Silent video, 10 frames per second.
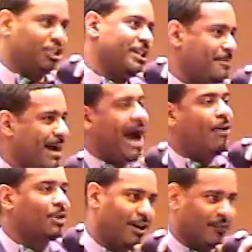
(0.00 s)
him
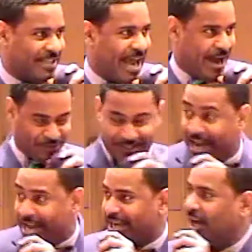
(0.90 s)
out of his house.
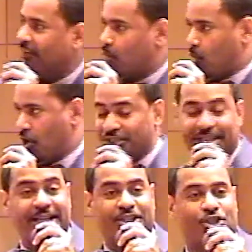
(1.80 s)
In other words, he's